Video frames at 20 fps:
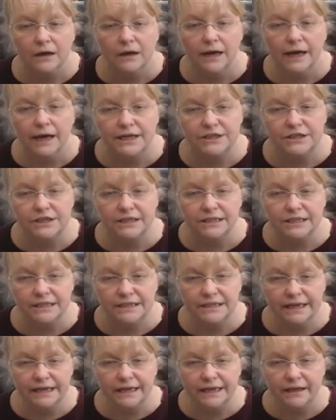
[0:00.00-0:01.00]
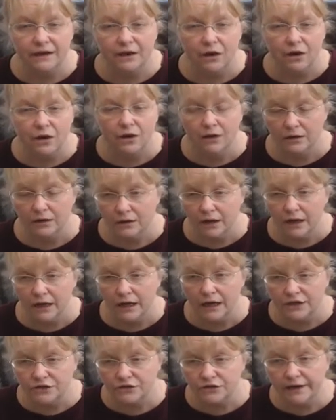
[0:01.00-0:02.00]
as you can see, a
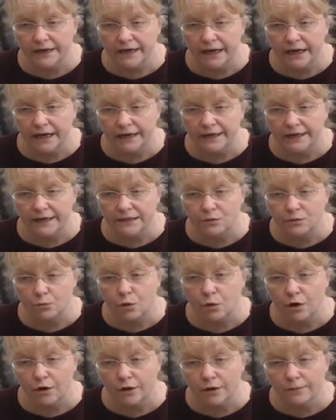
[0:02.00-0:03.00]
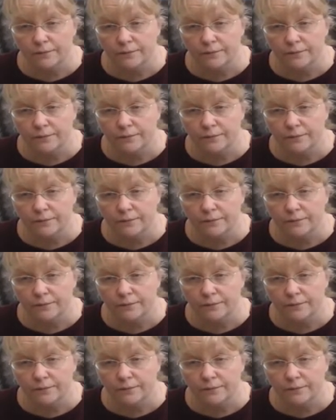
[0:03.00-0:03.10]
straight line is a 1,